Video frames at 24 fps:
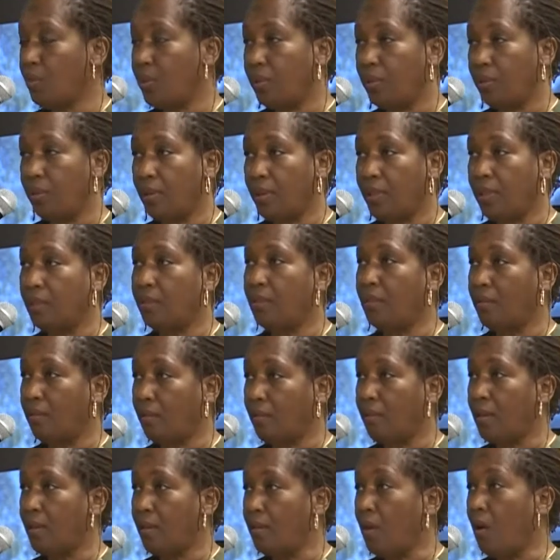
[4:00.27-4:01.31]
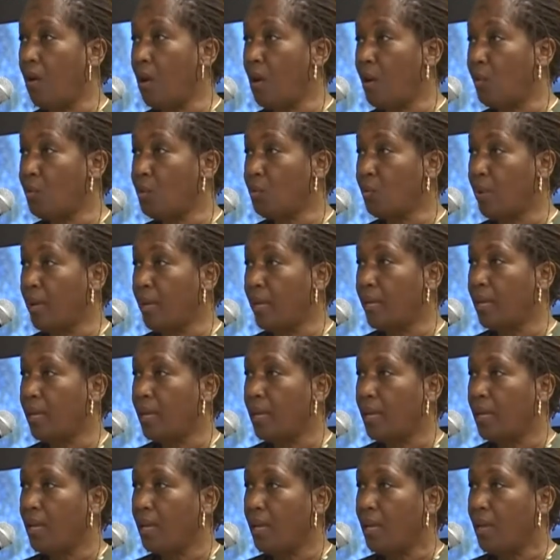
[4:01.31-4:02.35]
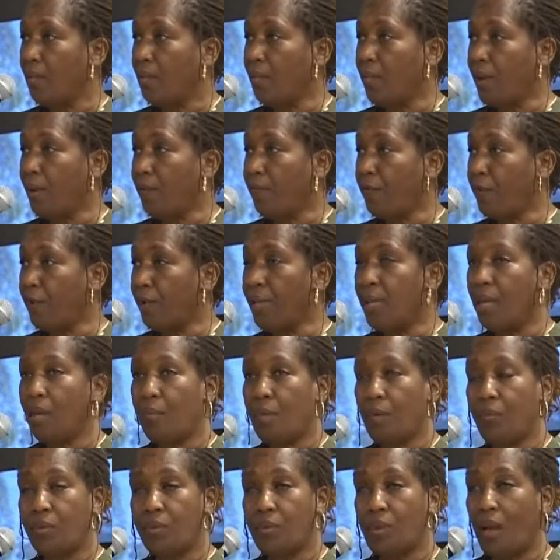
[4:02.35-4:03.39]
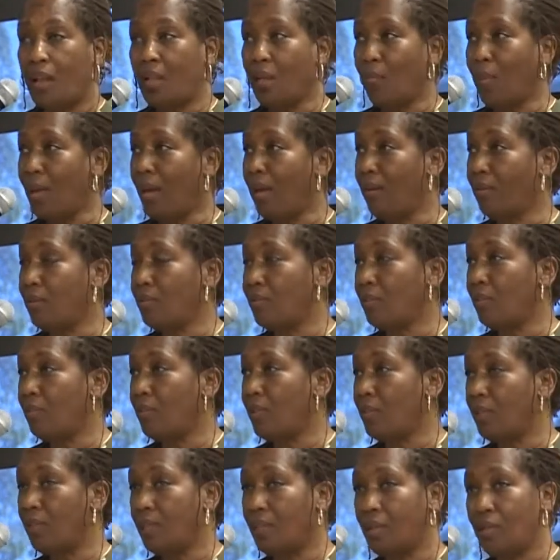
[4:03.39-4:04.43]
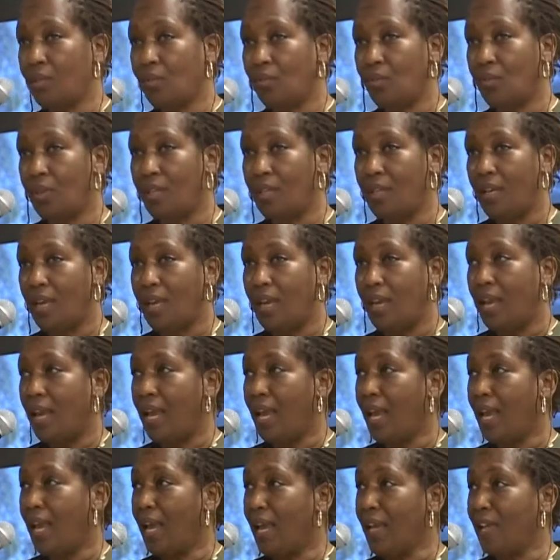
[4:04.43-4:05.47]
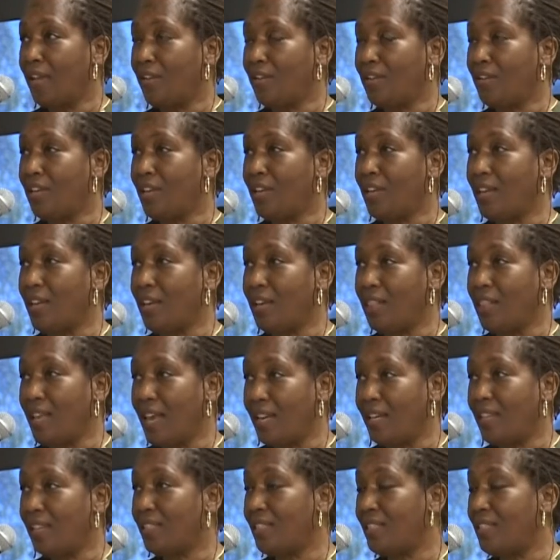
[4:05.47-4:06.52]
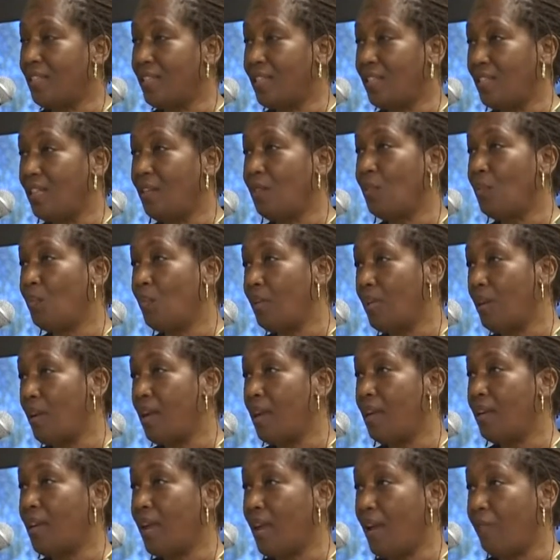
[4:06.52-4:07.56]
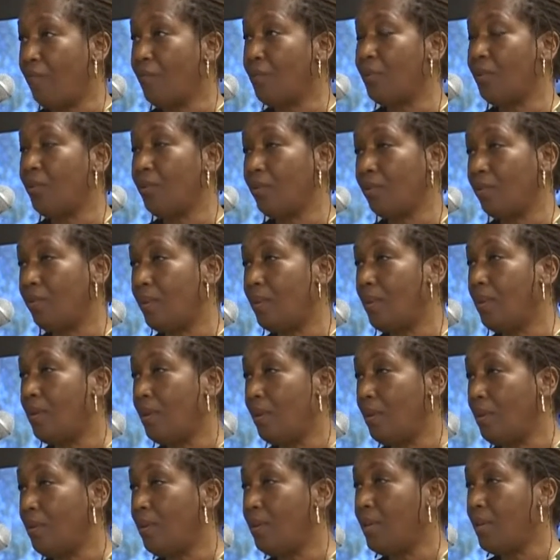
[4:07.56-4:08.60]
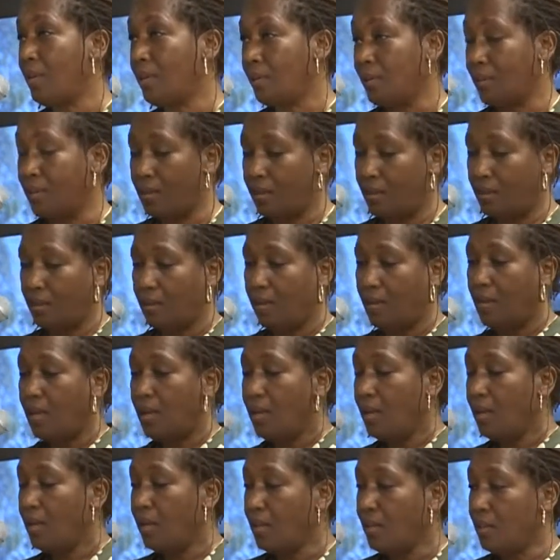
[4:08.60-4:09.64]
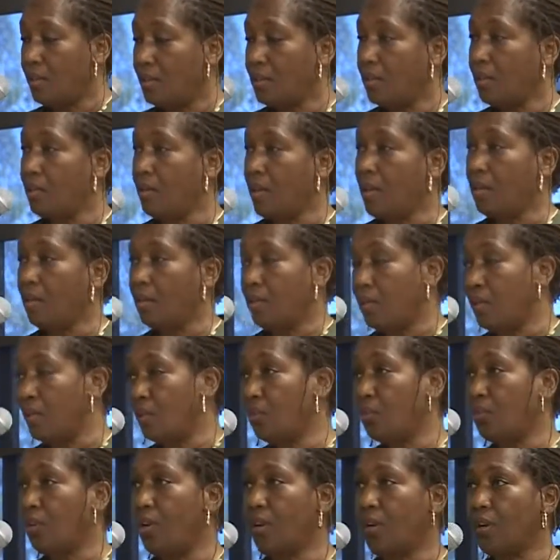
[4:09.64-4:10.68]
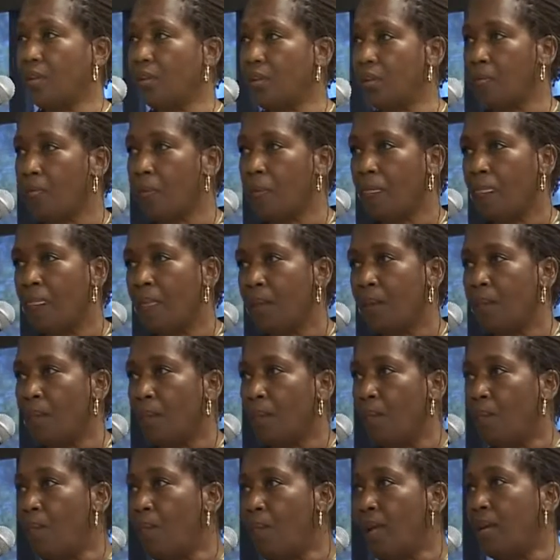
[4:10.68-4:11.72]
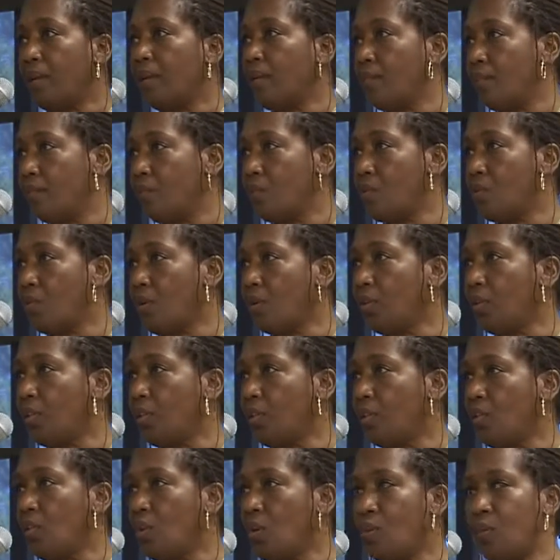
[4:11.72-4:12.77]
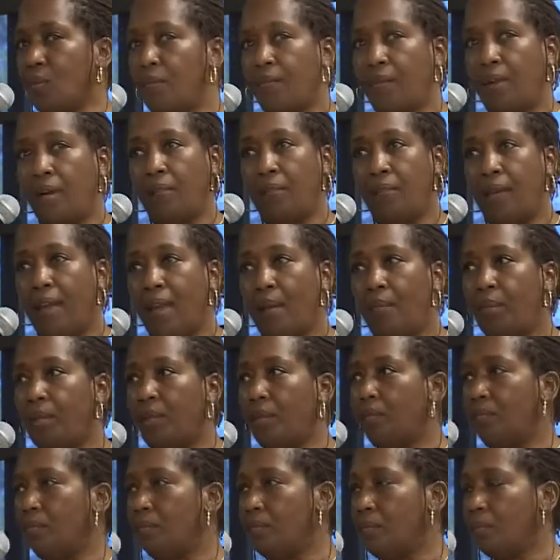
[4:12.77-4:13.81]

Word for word: where you're at, in harm's way but for him, it was all about serving the country, and that extended even beyond after you know his his uh, discharge. But certainly, in terms of our family,